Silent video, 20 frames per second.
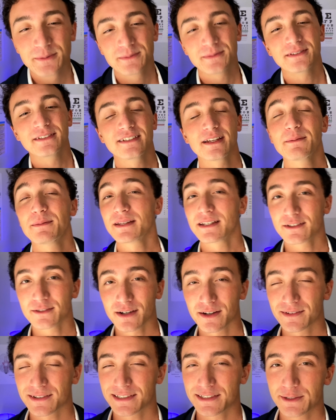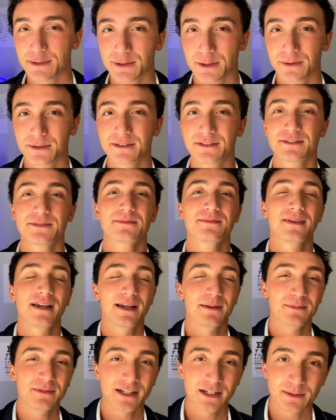Something's wrong with your shoulders.
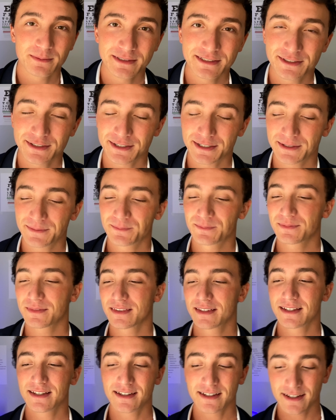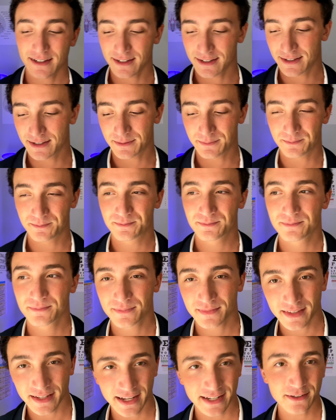I'm terribly sorry. Um,
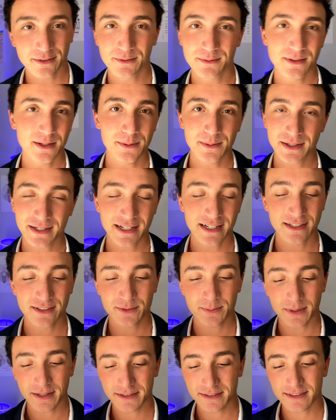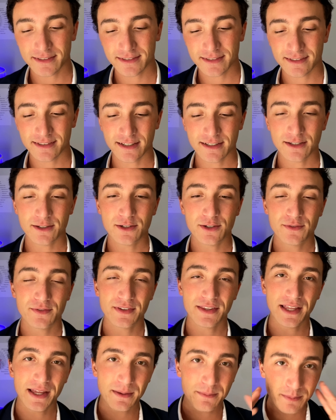I don't know what kind of specialist to send you to for
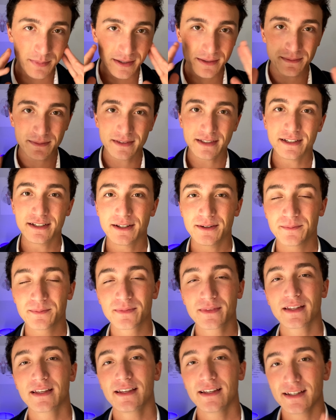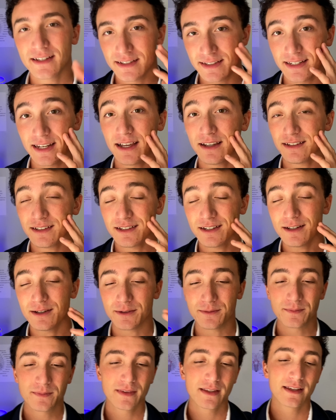that, but you know. Now you know.
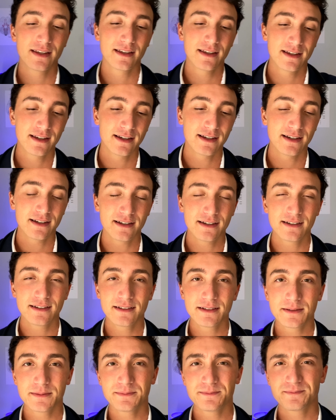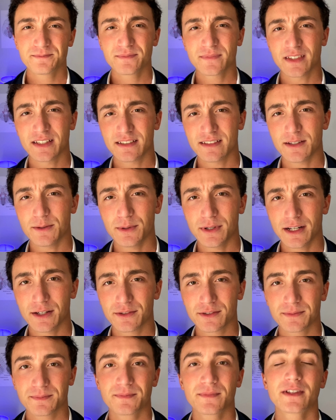Um, let's see what
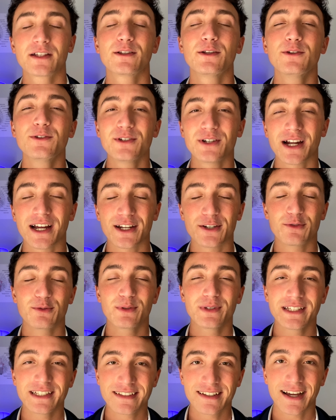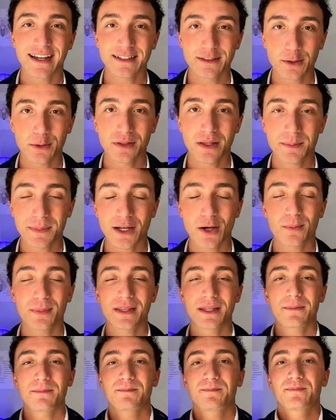else. Close your eyes really tight. Don't let me open
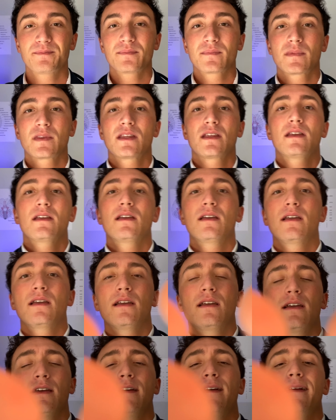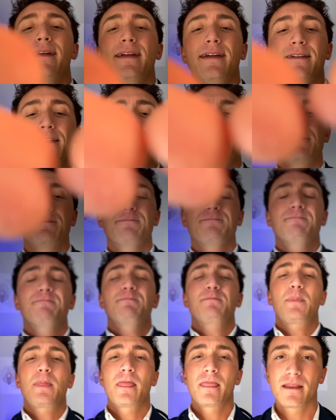them. All right.
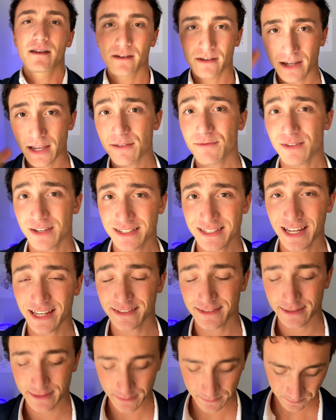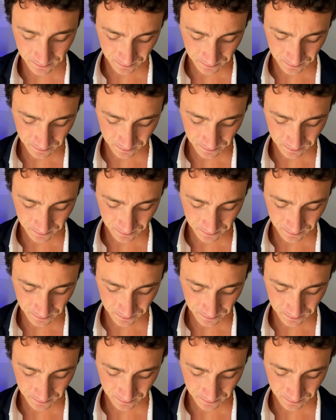Okay, fantastic.